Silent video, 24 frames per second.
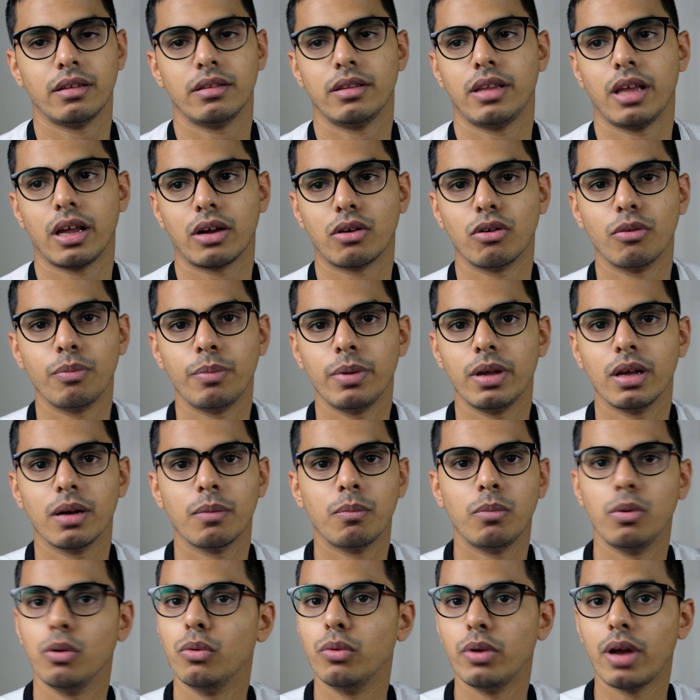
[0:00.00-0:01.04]
there could be a
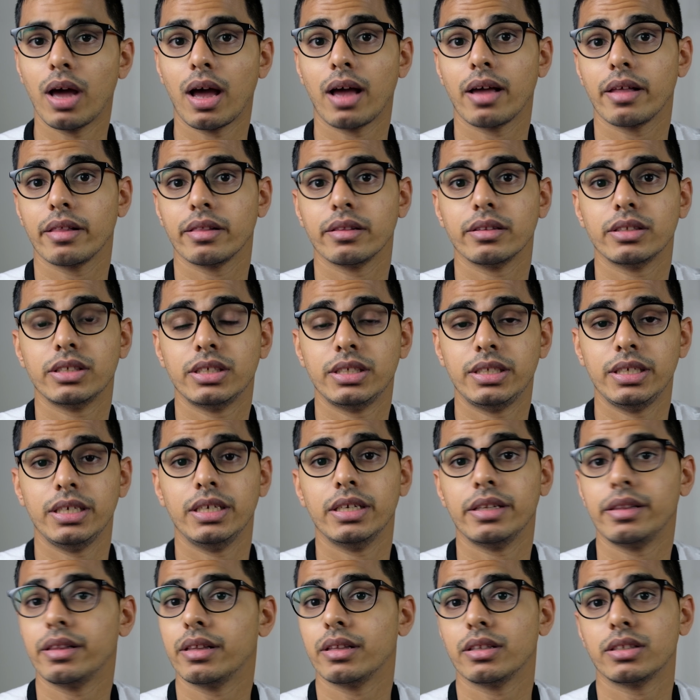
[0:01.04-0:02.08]
blue dial
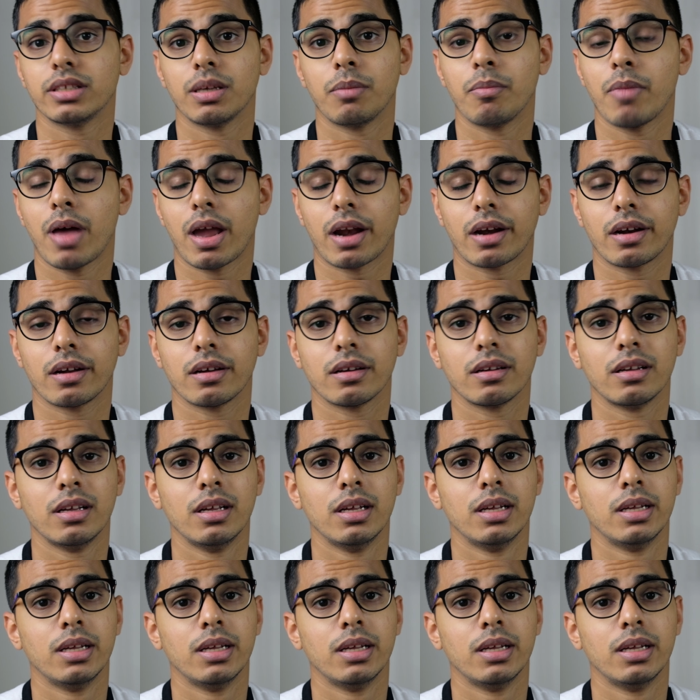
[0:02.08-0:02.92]
steel Submariner.